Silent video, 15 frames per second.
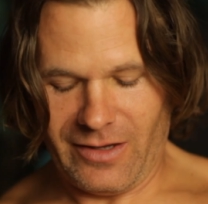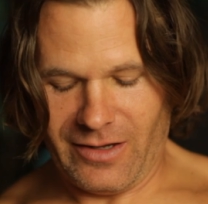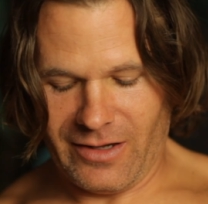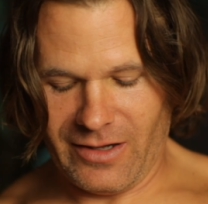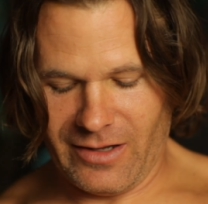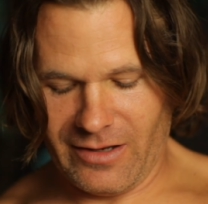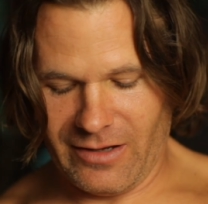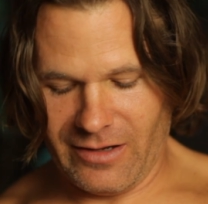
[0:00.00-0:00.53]

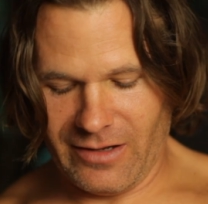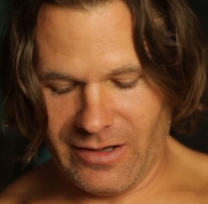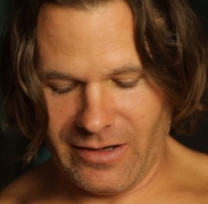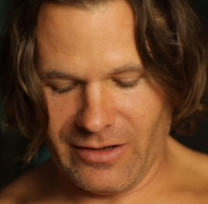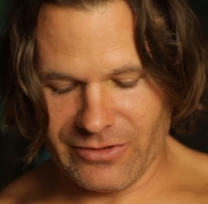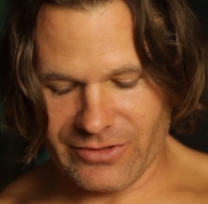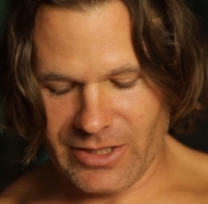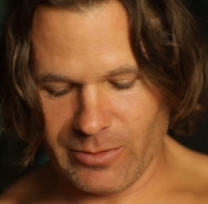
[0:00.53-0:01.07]
And then I
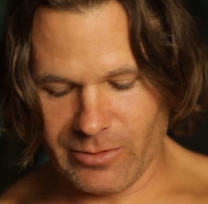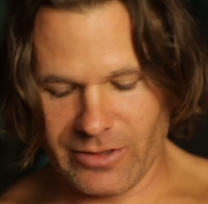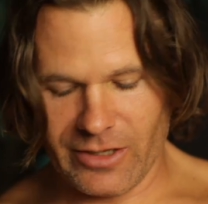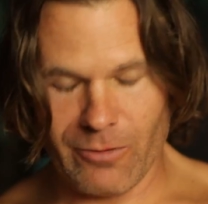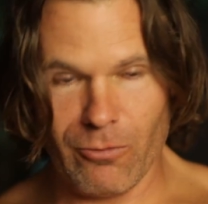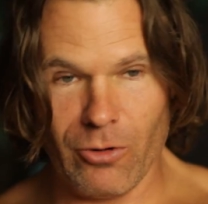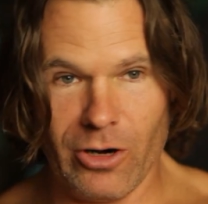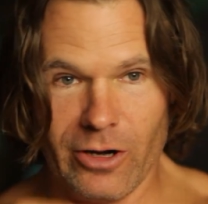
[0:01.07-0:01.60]
was able to get
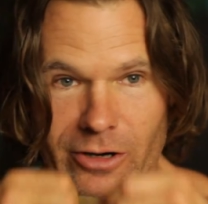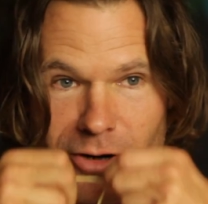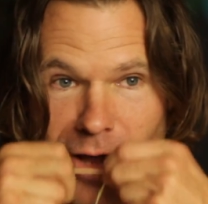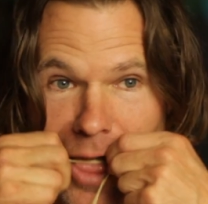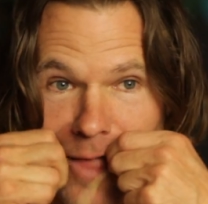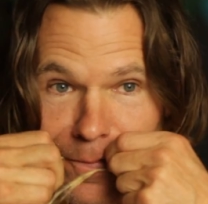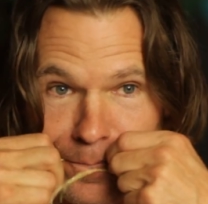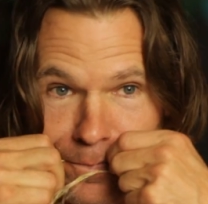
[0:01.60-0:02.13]
water,
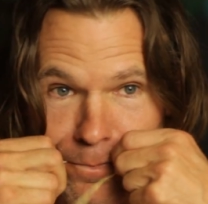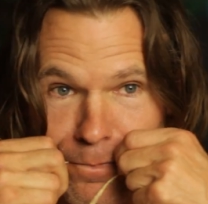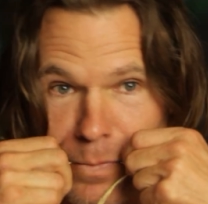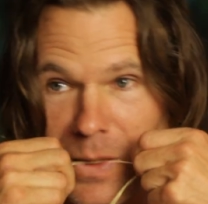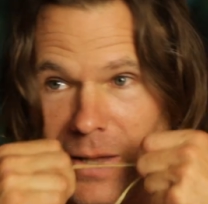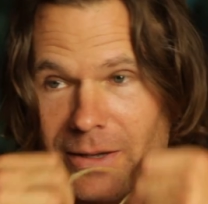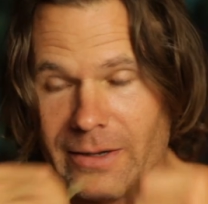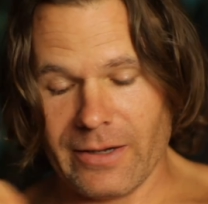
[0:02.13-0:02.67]

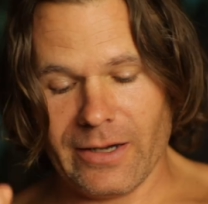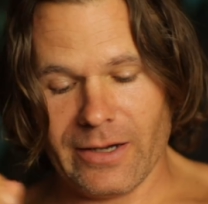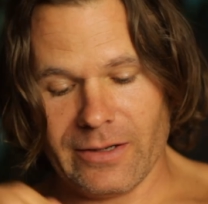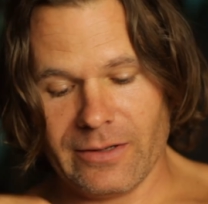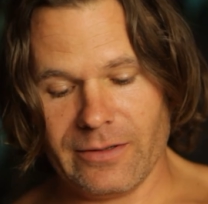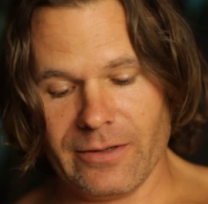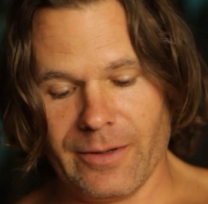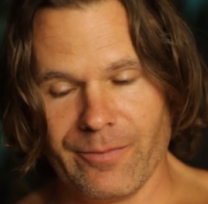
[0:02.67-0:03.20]
and
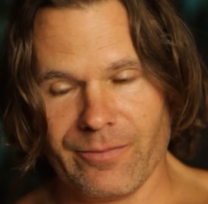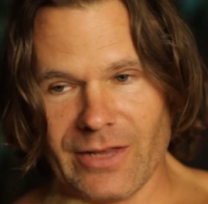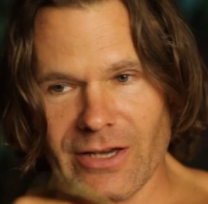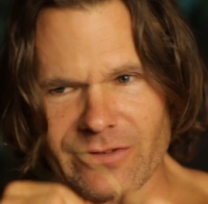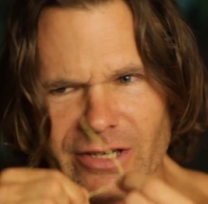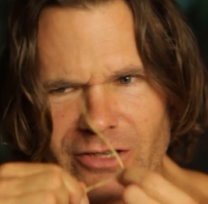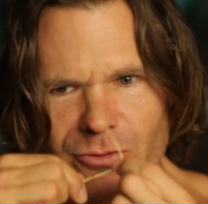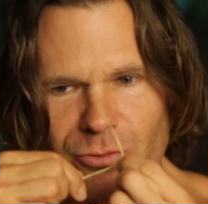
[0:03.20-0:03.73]
that was
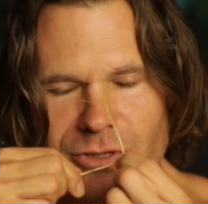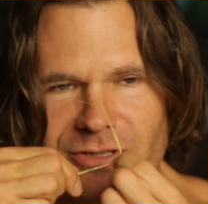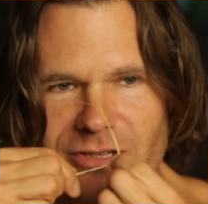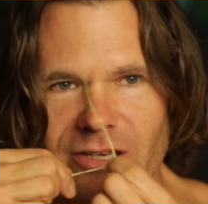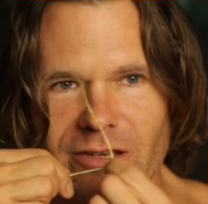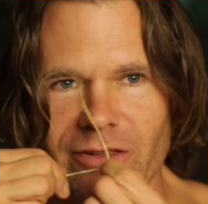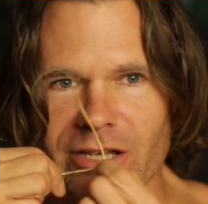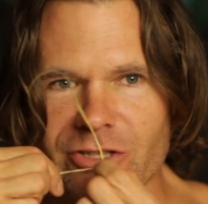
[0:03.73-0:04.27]
like towards the end
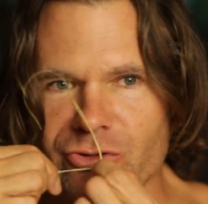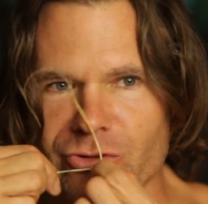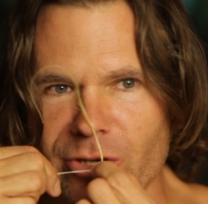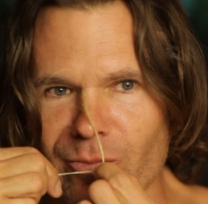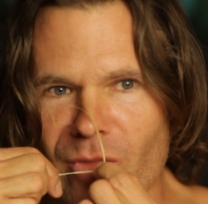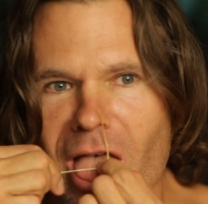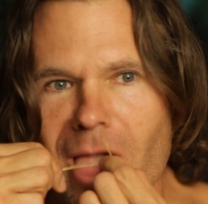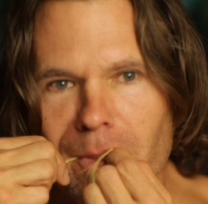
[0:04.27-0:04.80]
of that trip.